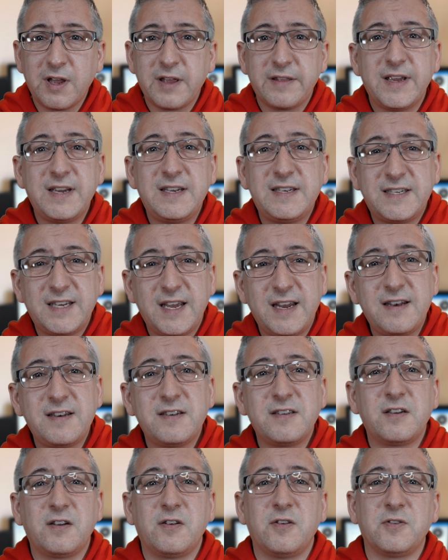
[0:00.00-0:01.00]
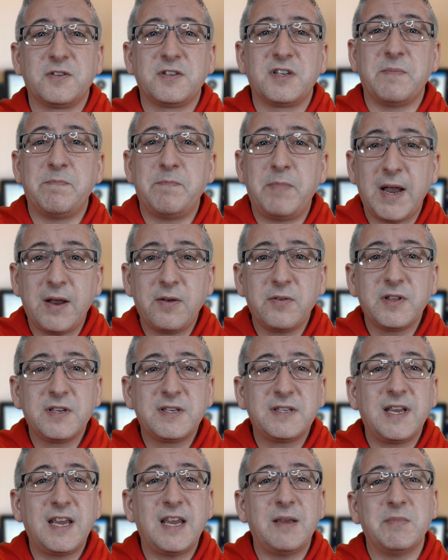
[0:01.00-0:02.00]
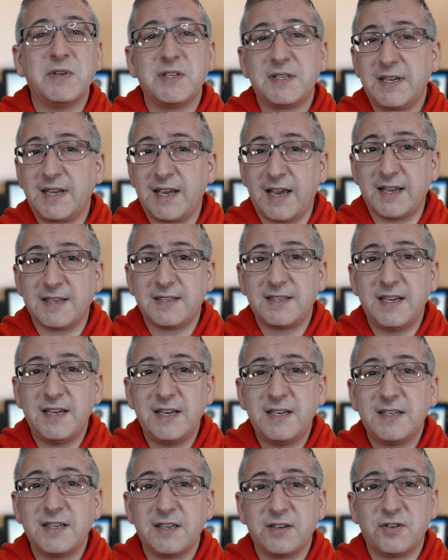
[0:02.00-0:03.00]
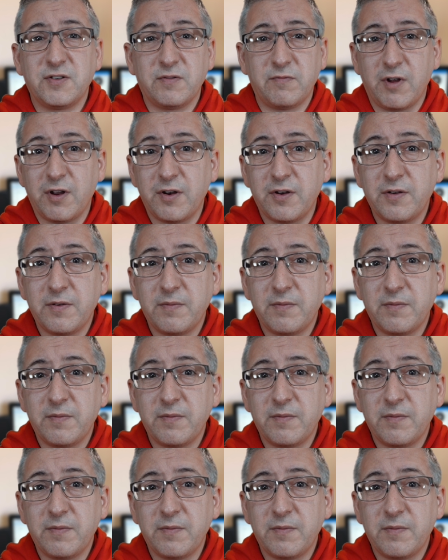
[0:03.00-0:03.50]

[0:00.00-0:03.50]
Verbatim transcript: They tend to cost about the same as gas heating to run,